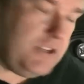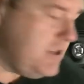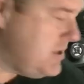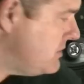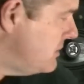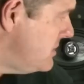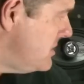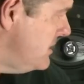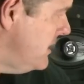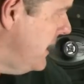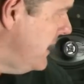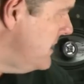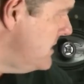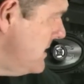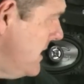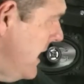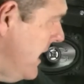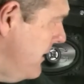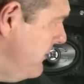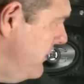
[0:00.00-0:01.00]
just so it's not
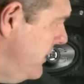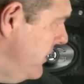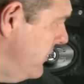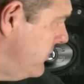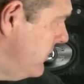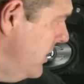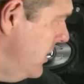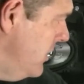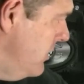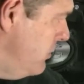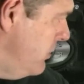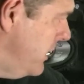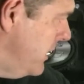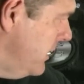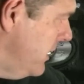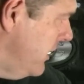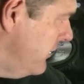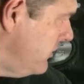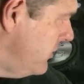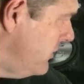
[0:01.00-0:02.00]
as obvious. We
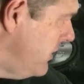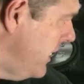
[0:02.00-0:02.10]
can also